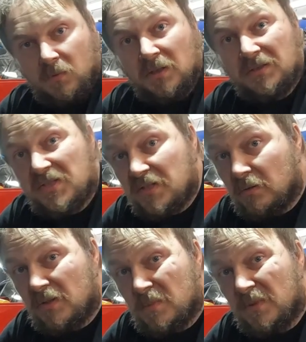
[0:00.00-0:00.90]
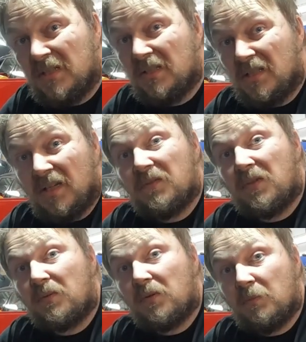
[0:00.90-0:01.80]
Well, it doesn't always mean that you have
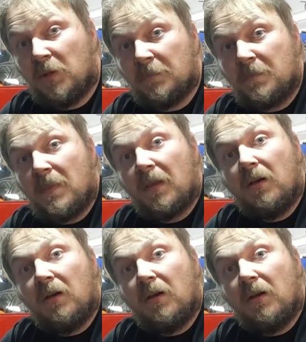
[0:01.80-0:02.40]
to throw them out.